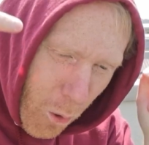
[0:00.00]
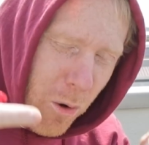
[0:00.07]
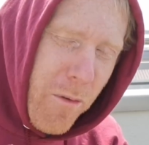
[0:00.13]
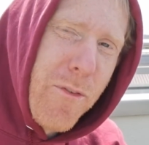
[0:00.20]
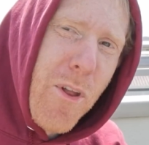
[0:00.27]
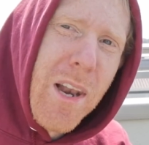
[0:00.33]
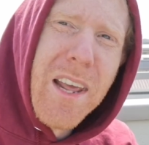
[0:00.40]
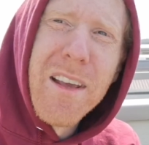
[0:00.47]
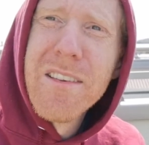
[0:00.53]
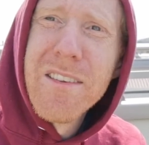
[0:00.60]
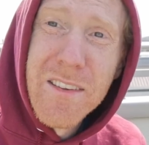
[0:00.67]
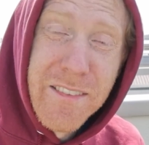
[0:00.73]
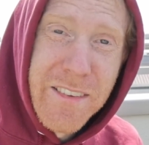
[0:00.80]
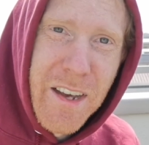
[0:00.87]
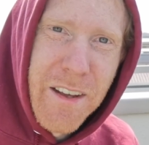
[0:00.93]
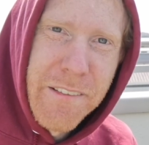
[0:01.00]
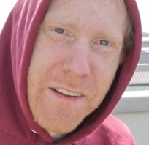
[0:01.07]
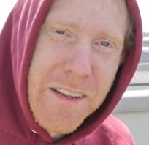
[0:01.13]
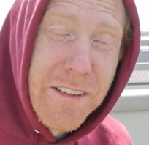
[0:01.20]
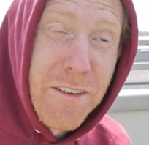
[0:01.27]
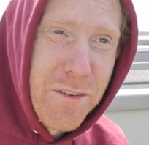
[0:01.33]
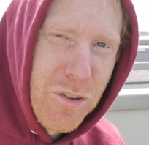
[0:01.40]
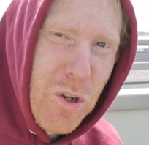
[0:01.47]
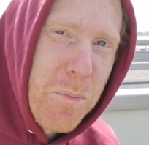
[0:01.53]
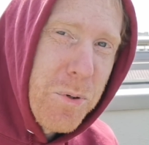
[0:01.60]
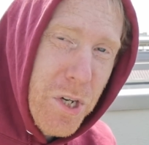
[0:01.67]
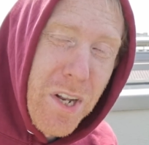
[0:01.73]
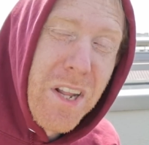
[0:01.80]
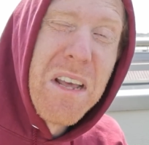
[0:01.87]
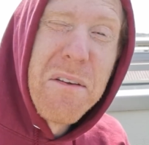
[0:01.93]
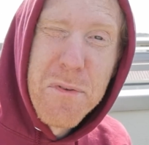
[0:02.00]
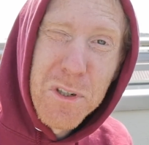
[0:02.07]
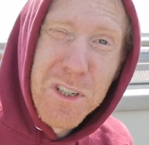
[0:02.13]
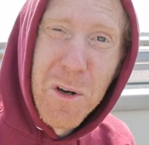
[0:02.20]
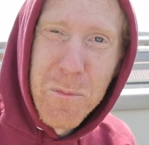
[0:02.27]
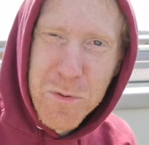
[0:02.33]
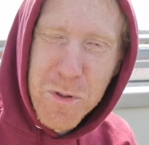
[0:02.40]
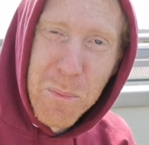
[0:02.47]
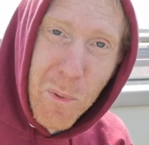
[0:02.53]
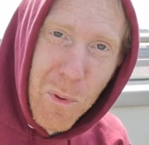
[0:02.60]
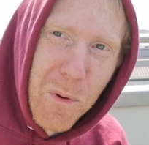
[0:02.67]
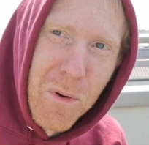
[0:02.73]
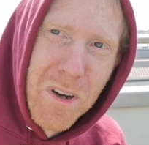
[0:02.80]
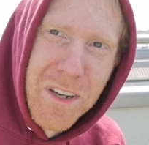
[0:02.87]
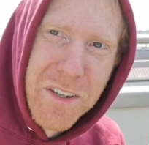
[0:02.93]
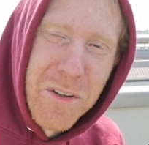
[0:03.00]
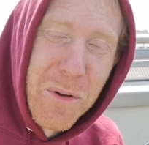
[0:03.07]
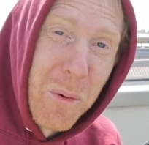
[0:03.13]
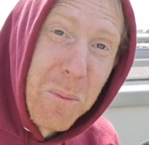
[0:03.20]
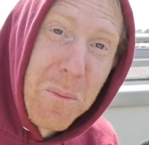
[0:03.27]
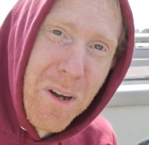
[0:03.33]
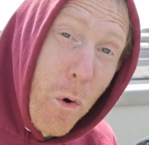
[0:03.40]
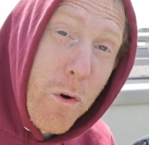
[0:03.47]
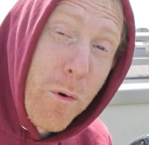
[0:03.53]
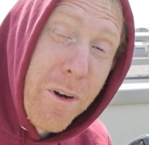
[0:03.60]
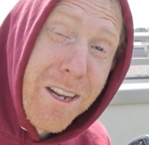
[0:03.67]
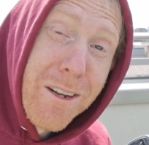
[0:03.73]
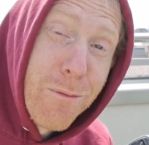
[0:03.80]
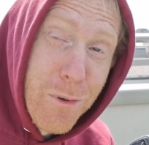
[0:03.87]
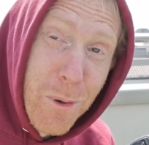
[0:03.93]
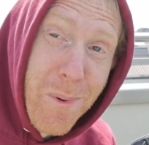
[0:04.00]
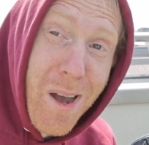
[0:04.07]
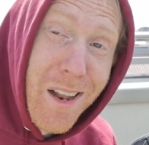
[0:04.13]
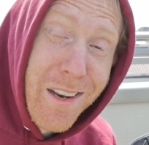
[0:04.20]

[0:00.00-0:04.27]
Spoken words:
all of the links down in the description if you're comfortable, you know, ordering from